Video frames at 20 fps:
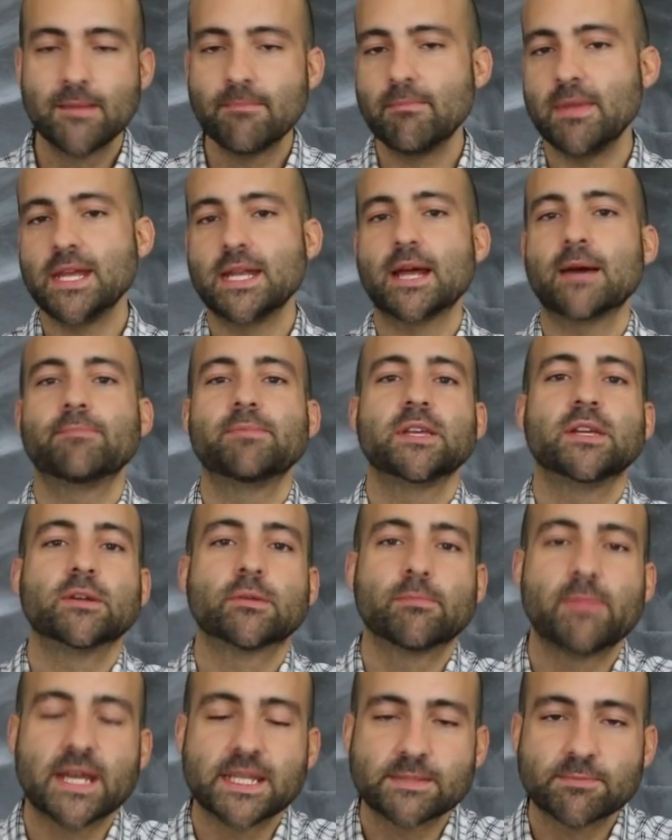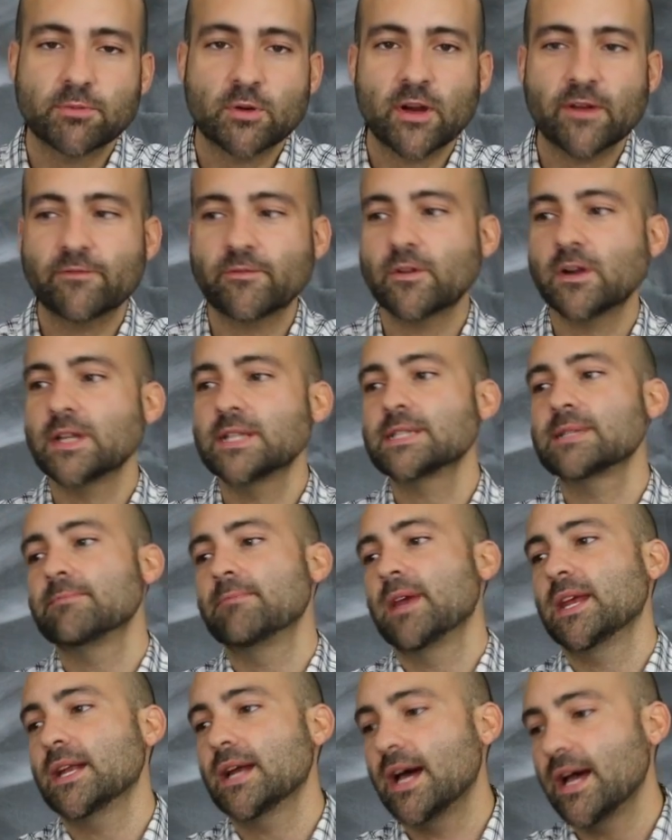May not be your best preference, it
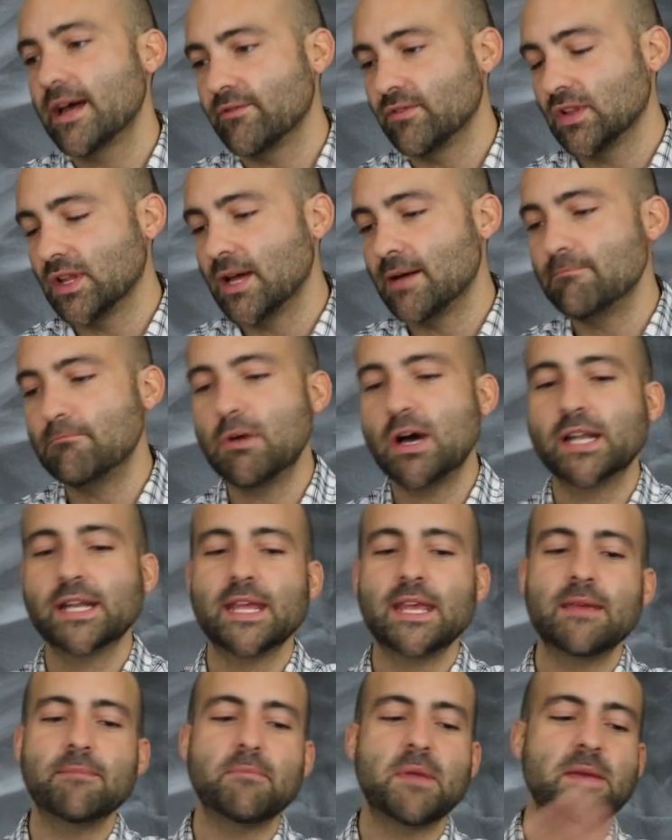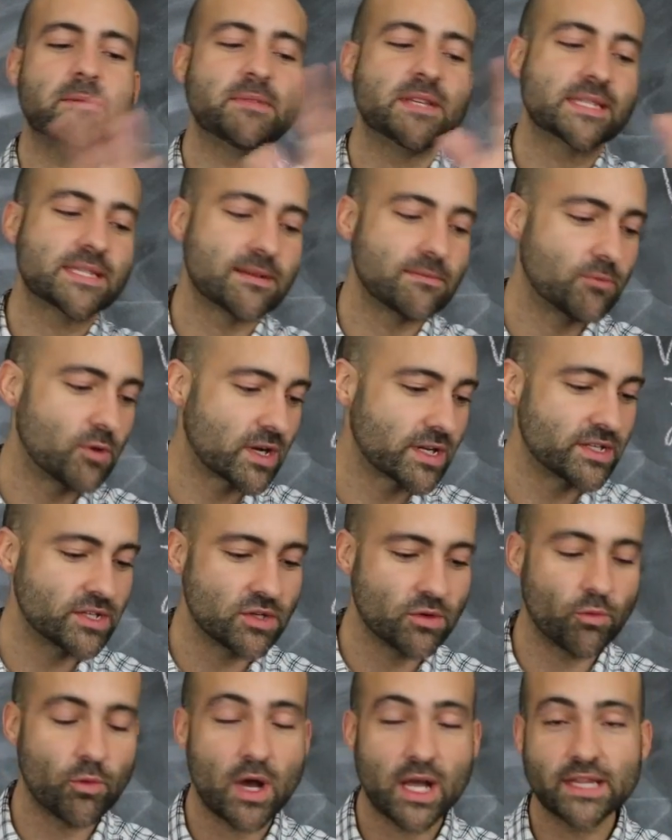may not have a lot of money, maybe somewhere you
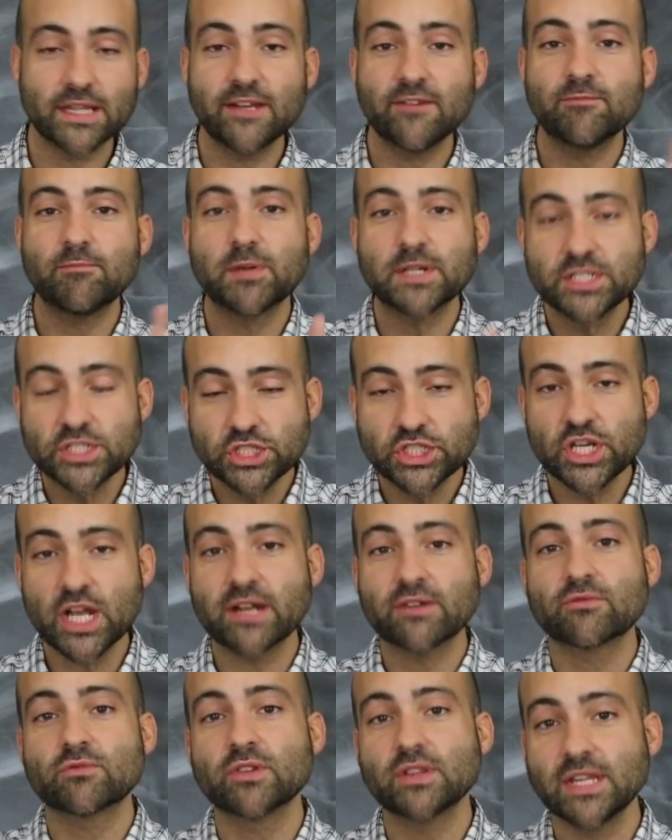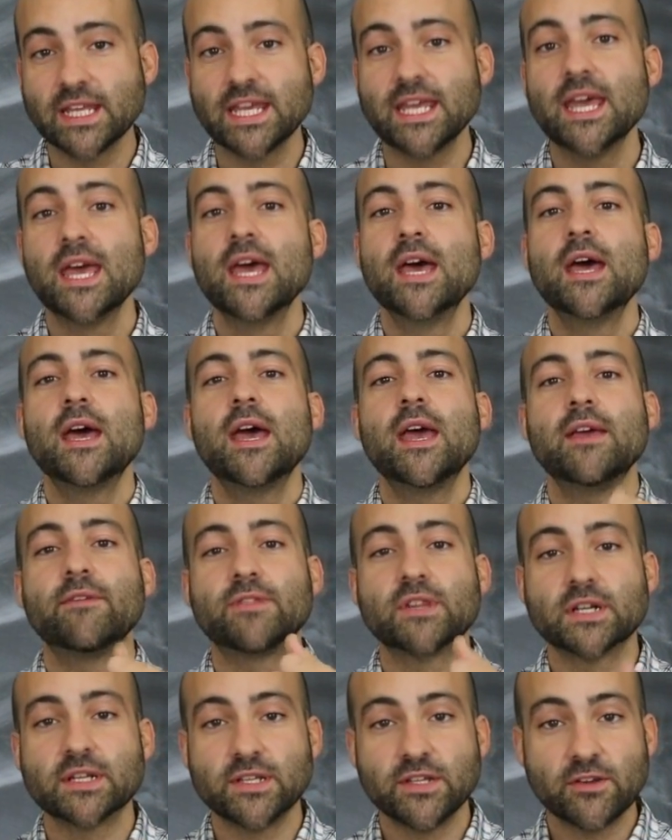don't want to live, but generally, if
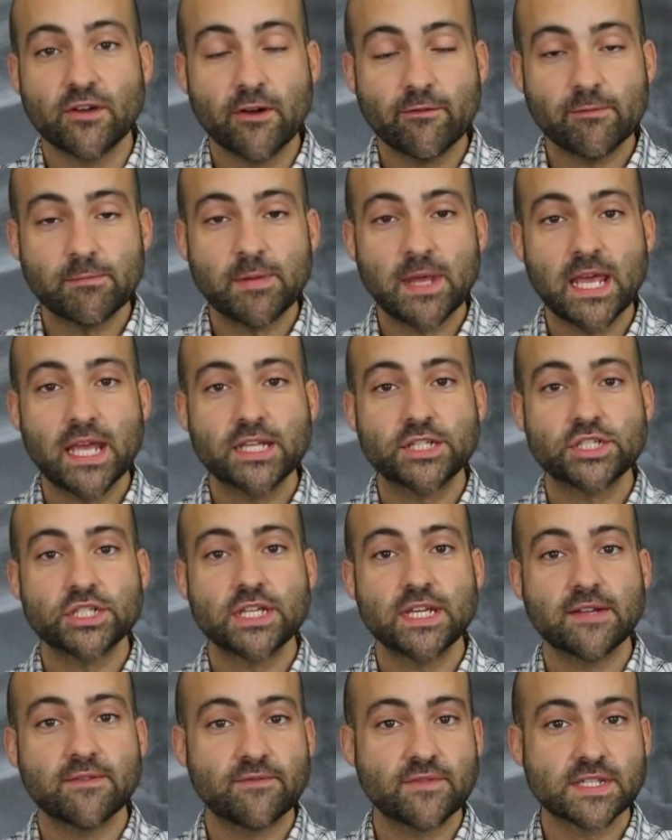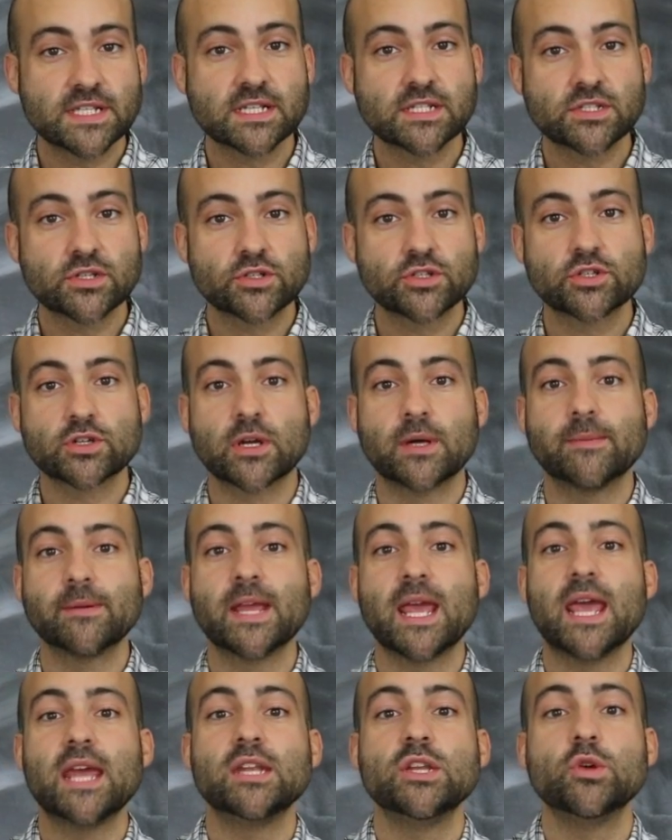there, you have a PhD in physics or
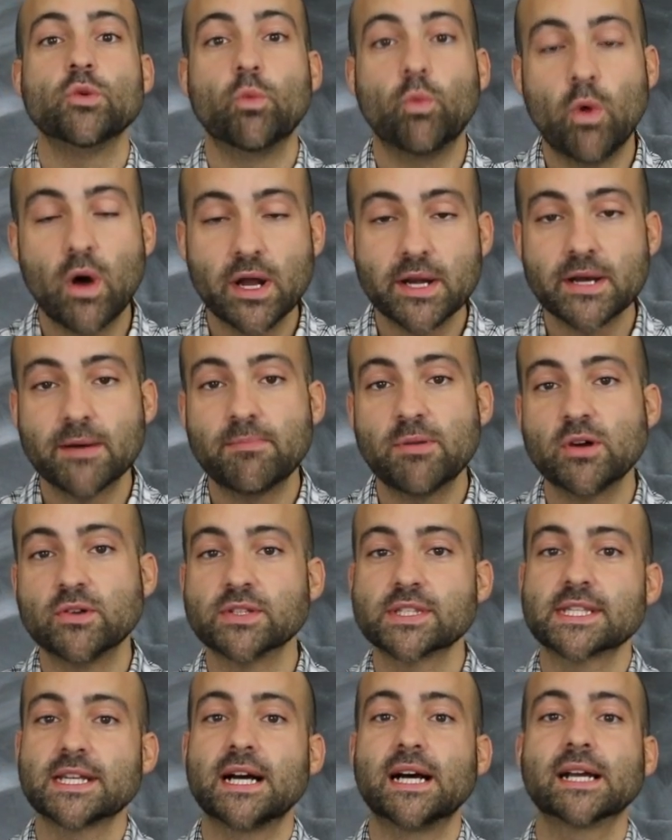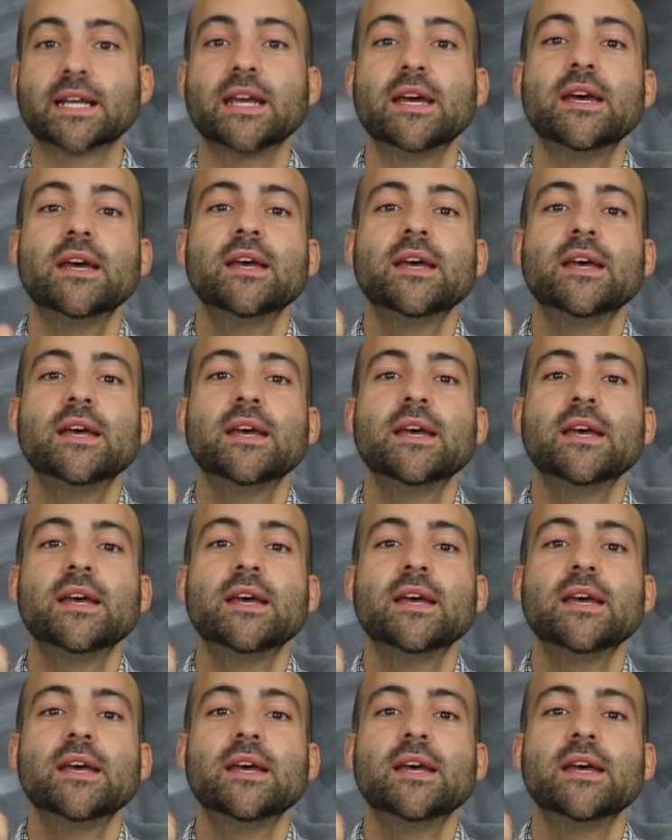astronomy and you want a postdoc,